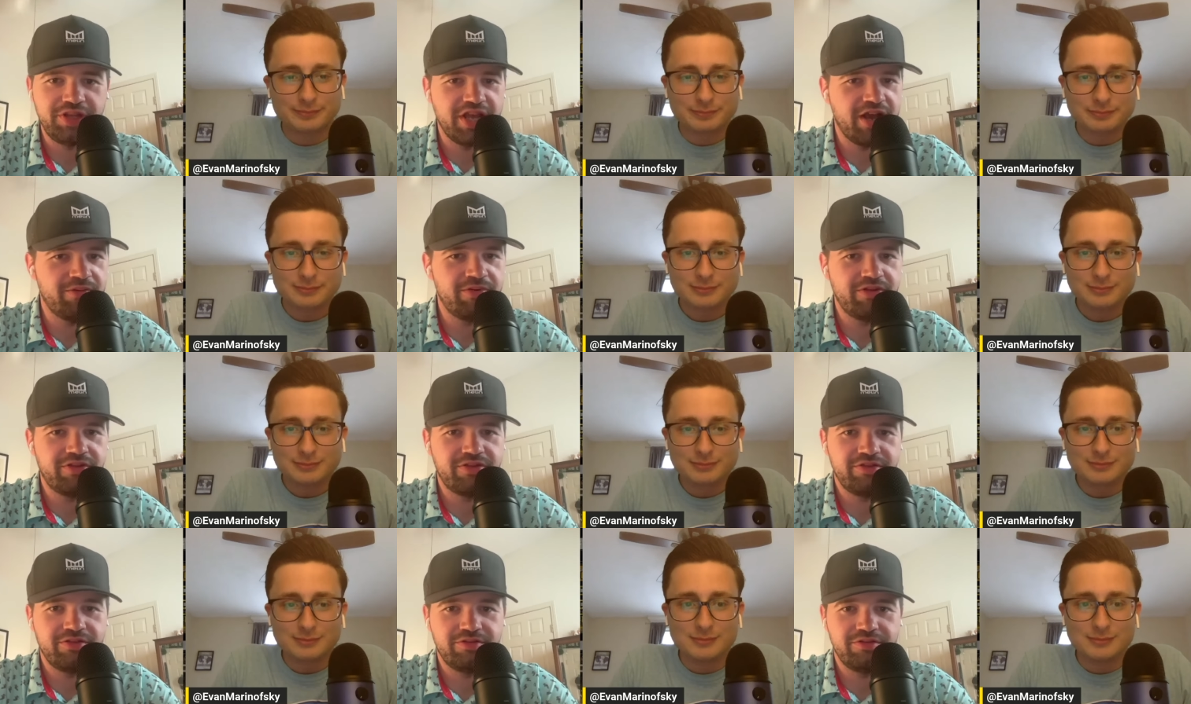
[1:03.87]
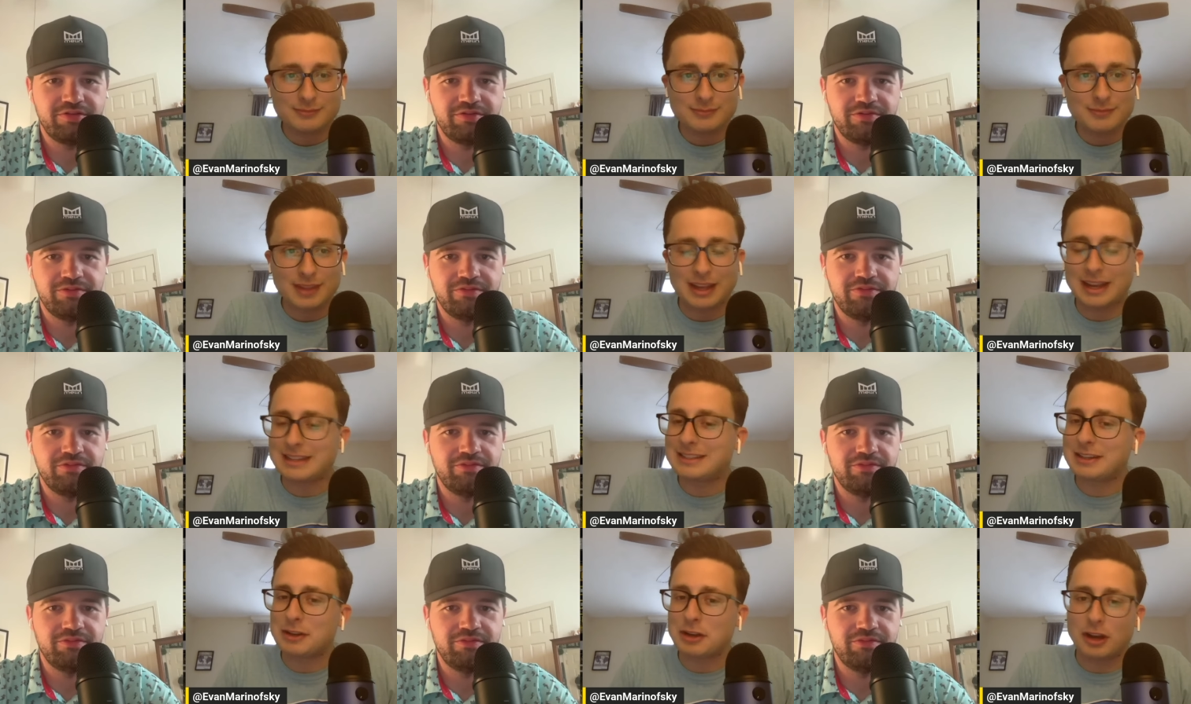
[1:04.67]
Speaker 1: in Yarmouth? I
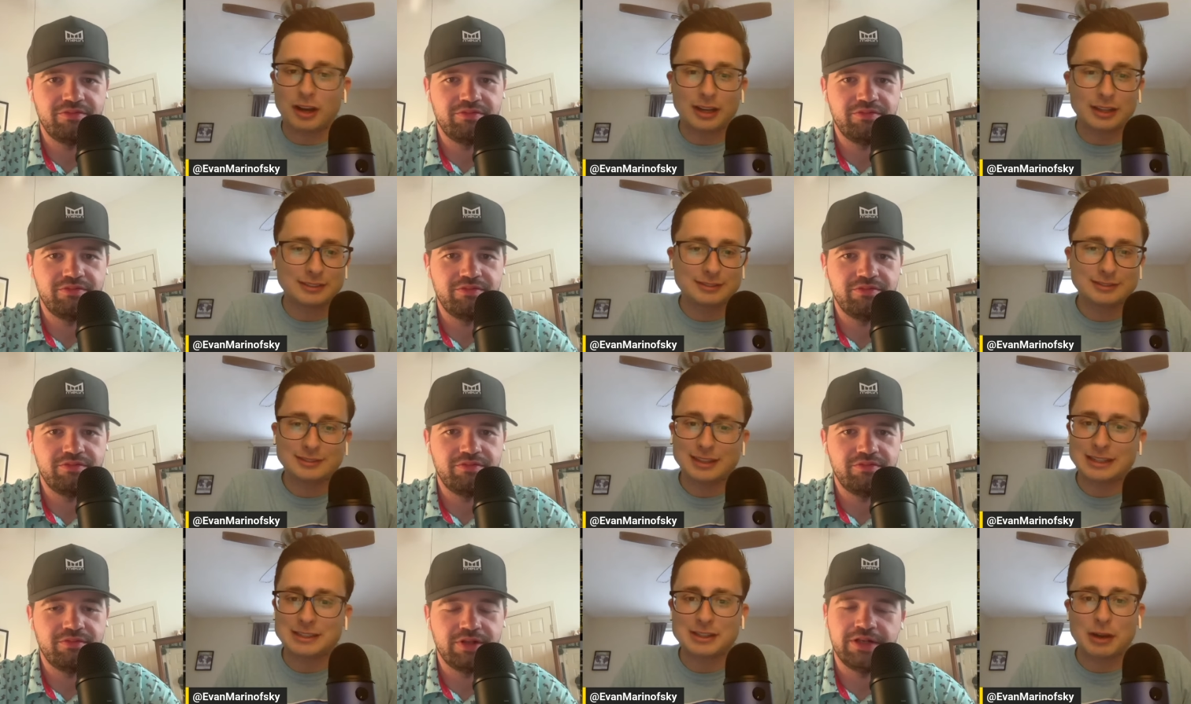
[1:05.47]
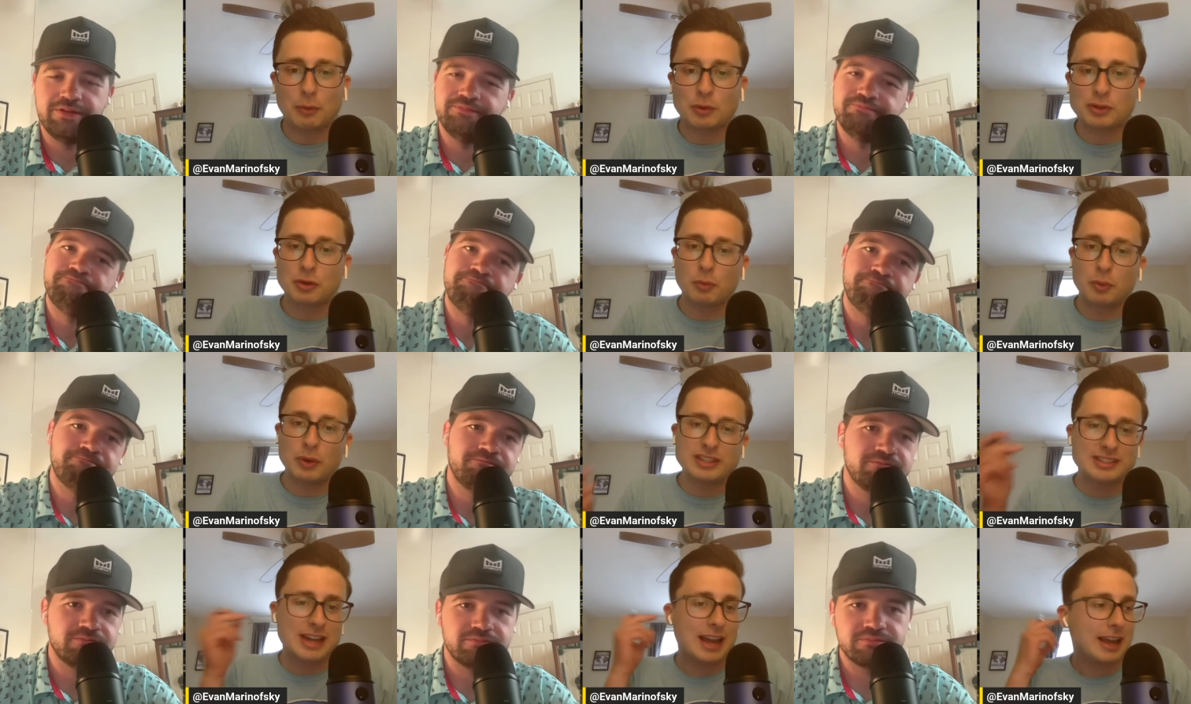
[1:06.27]
did not. I did not. So we
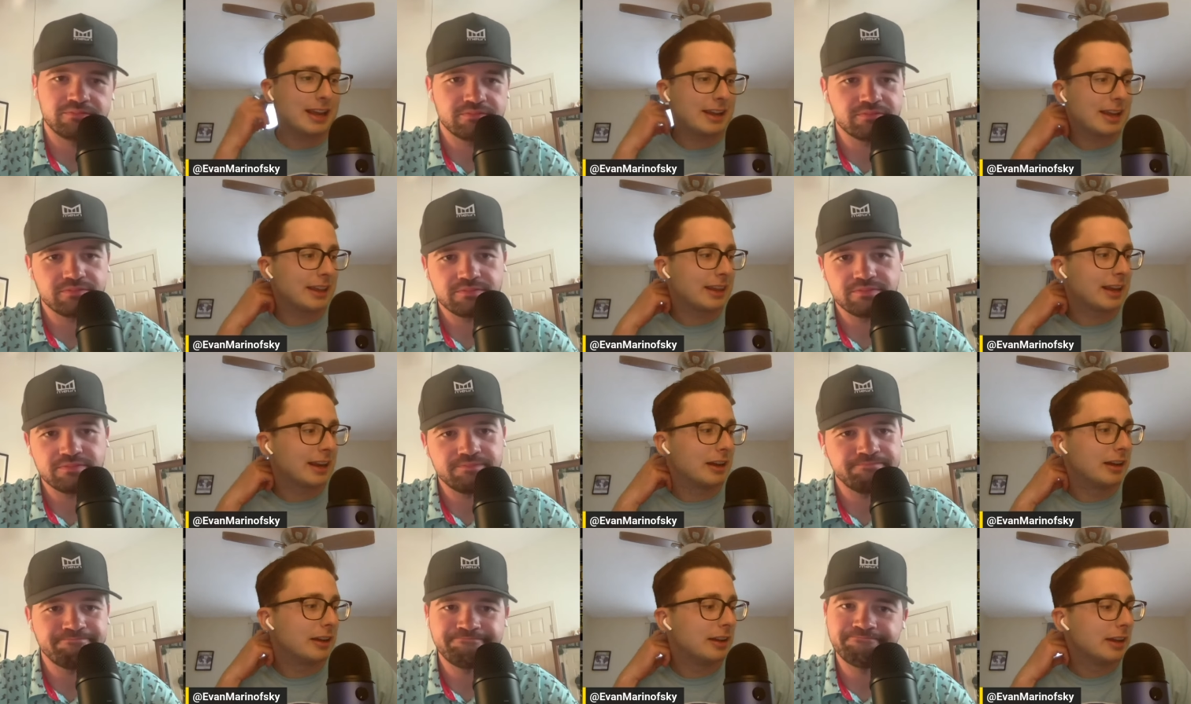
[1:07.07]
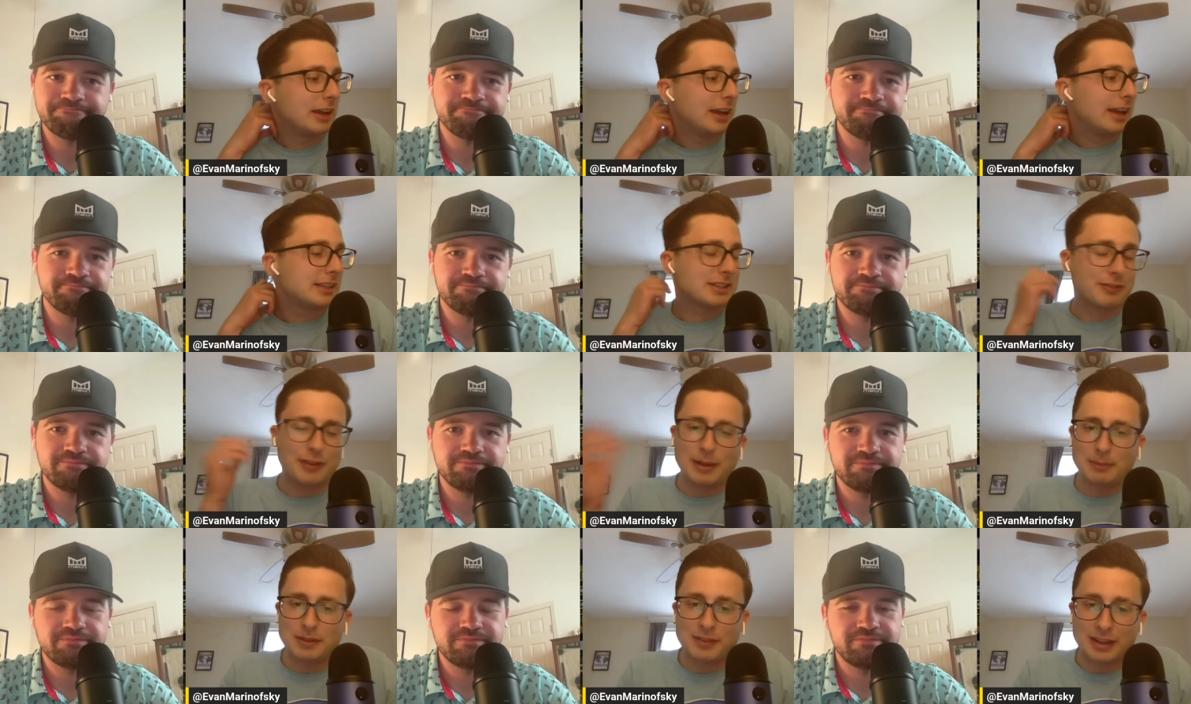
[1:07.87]
stay at like a it's the
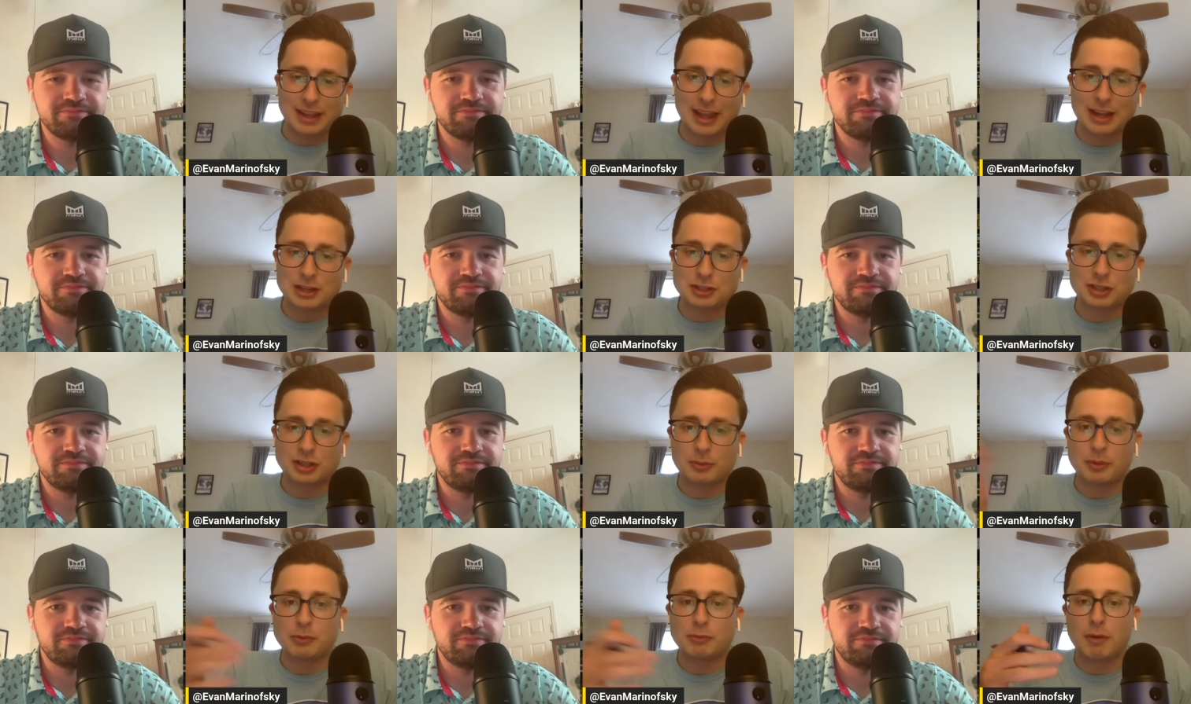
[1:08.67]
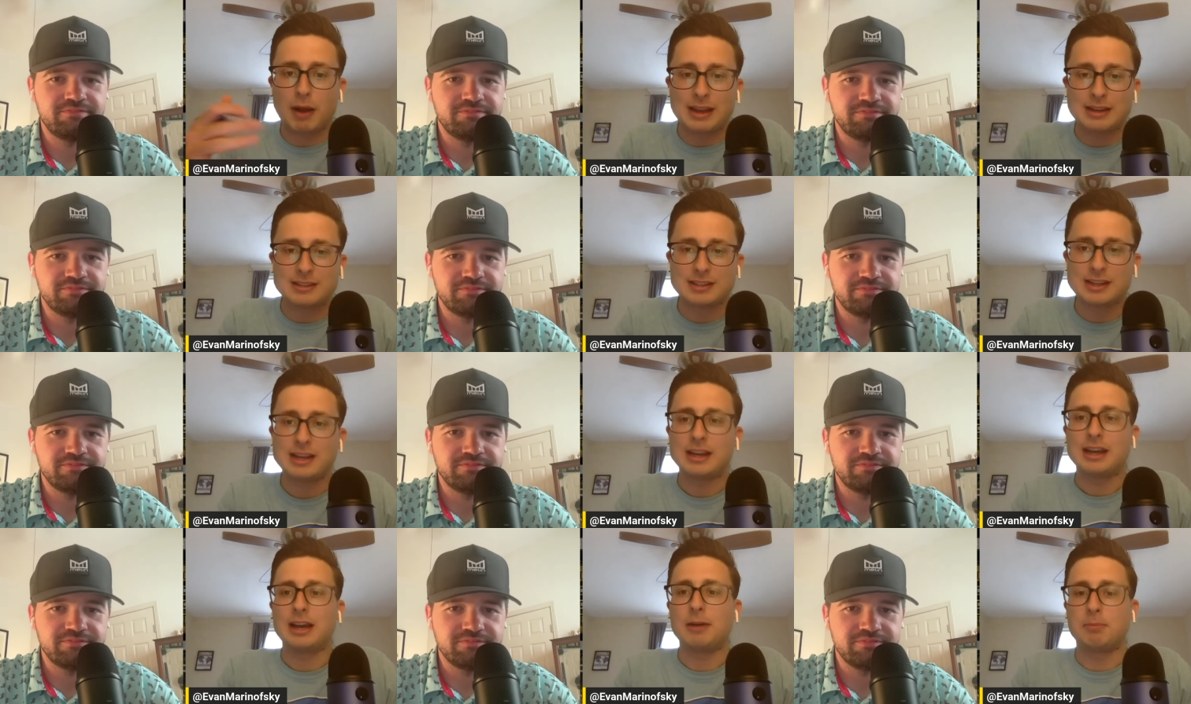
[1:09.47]
family vacation. We rent
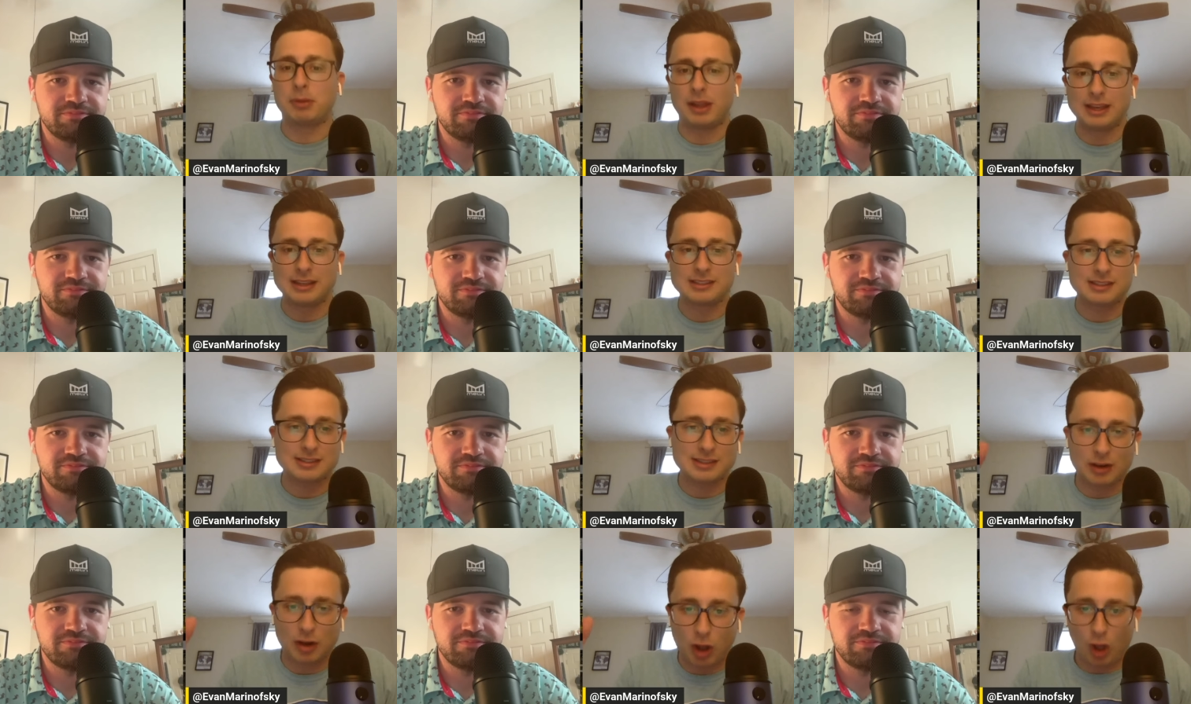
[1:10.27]
a place that's like